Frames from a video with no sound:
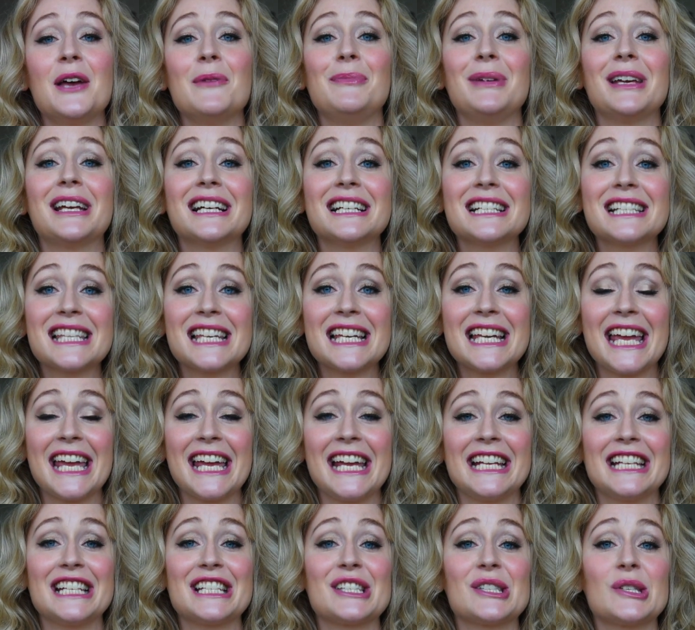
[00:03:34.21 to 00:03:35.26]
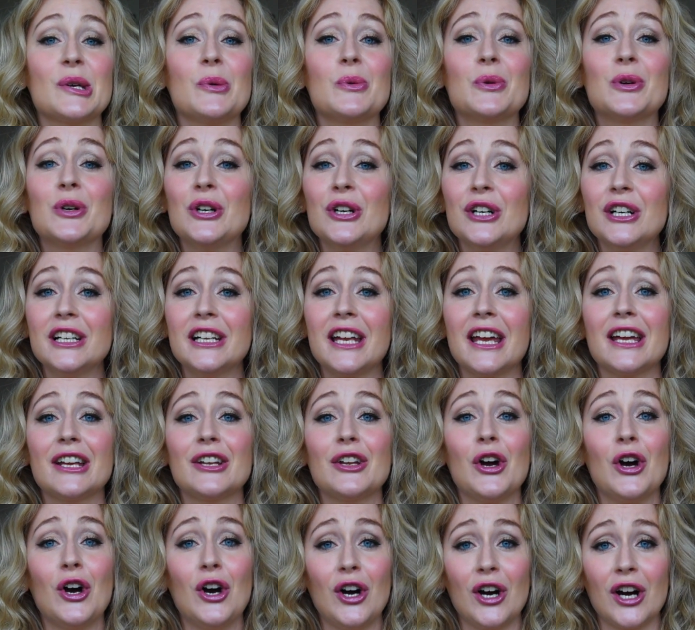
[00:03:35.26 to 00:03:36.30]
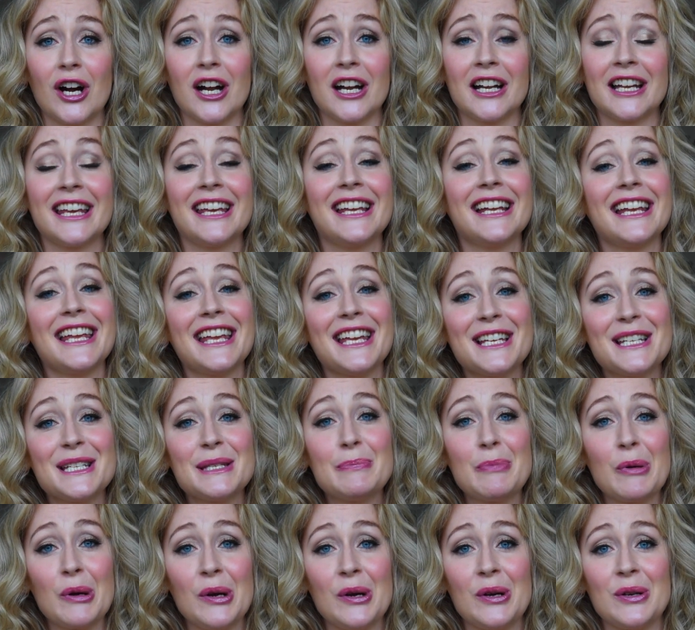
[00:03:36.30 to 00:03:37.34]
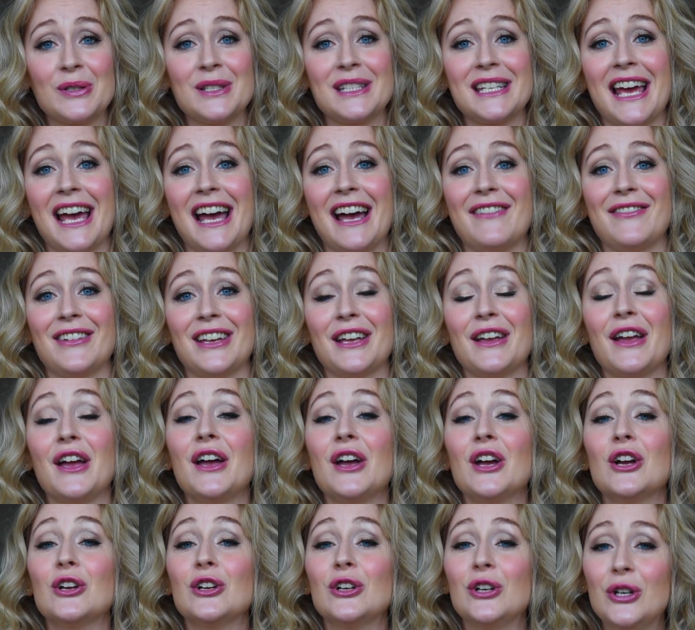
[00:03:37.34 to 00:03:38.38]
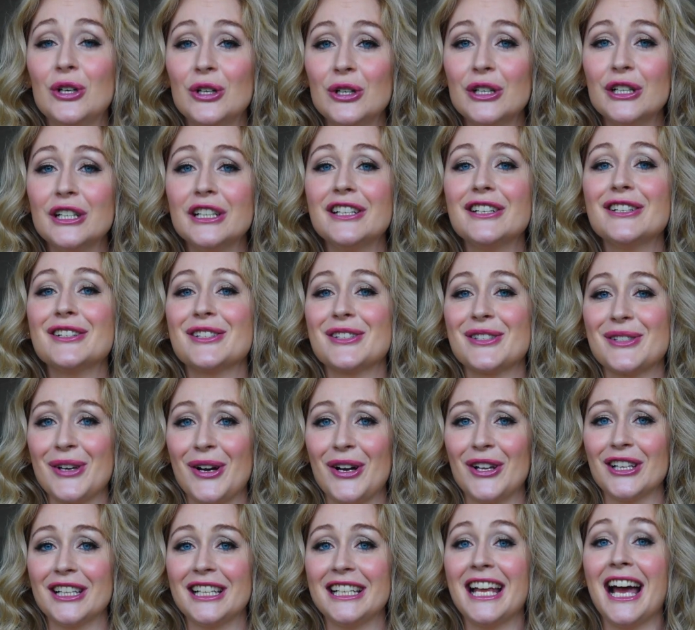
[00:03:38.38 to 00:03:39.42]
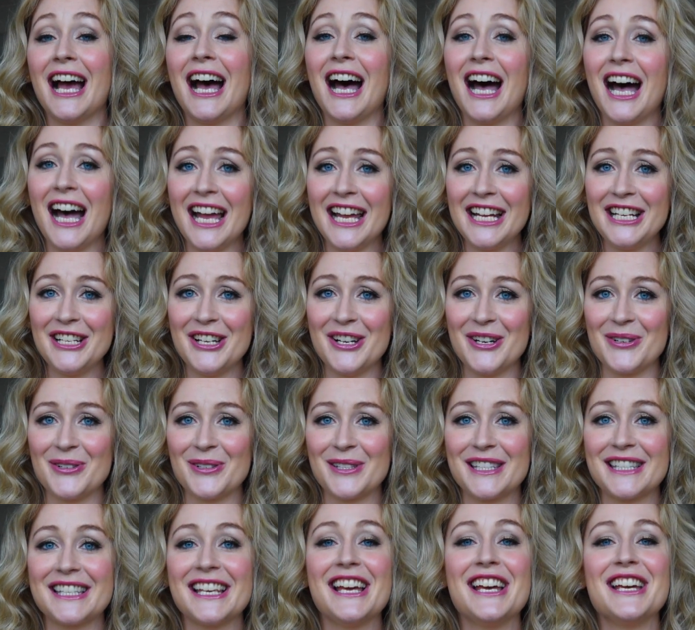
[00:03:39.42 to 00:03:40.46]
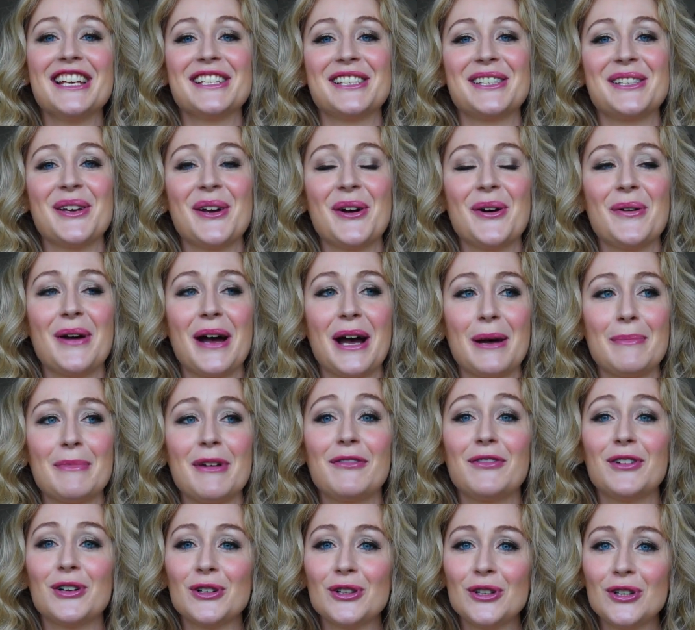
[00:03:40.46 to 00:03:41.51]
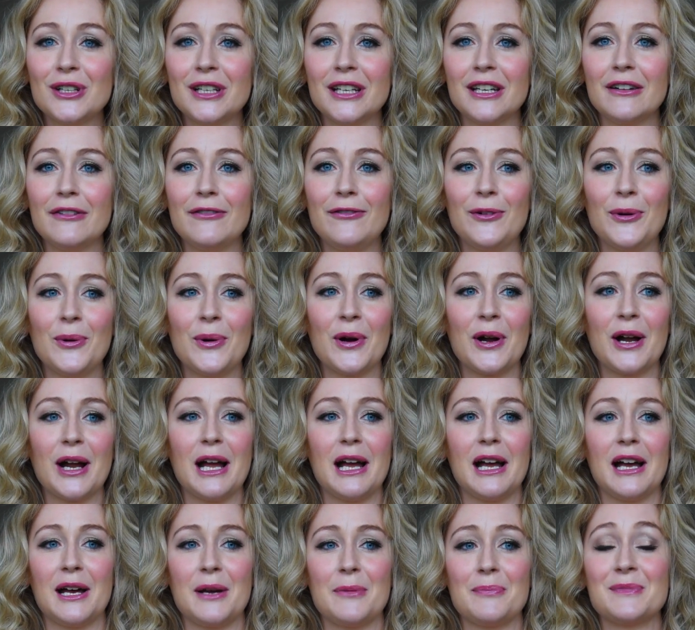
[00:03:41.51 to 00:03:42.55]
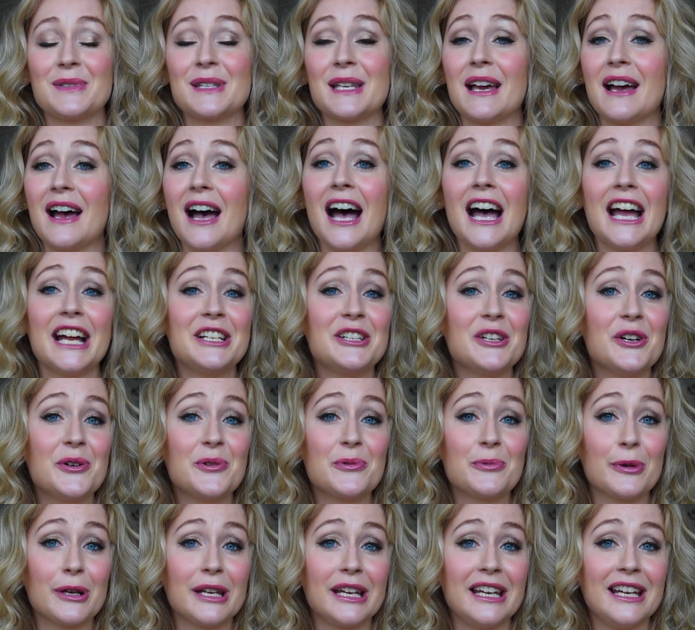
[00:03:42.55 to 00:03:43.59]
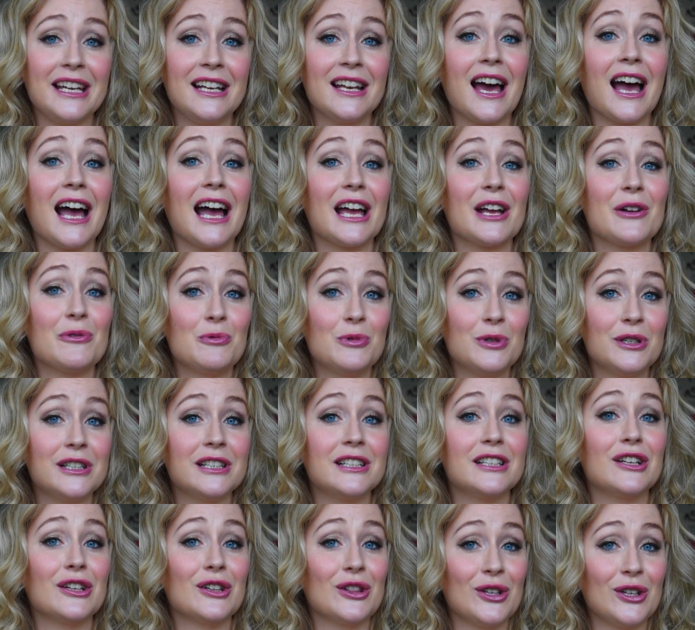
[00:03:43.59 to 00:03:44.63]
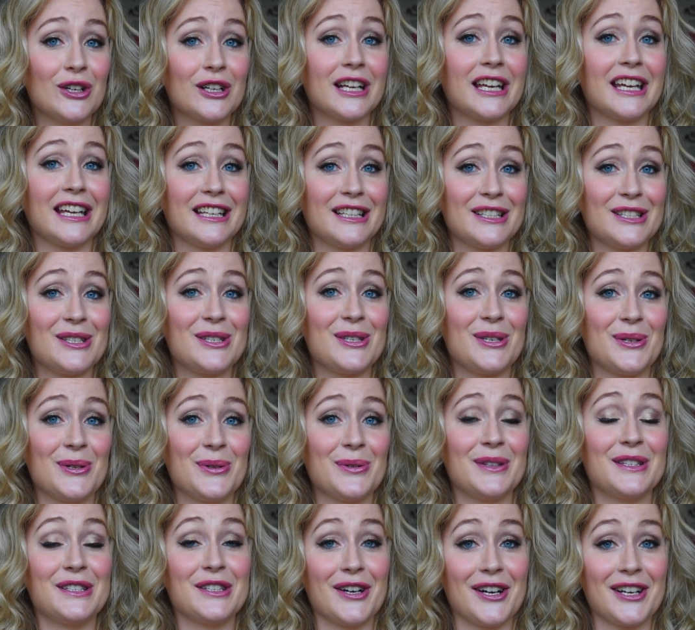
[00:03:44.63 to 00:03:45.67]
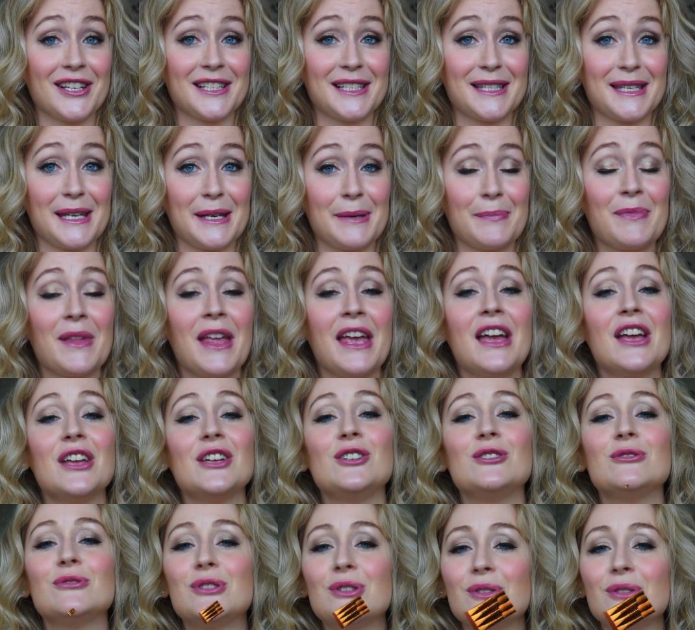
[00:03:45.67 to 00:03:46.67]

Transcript: Because the cane is so good and hard, it is prone to having good, solid high notes. So um, if you're looking for um, a high note read, I would look into the Danzi. You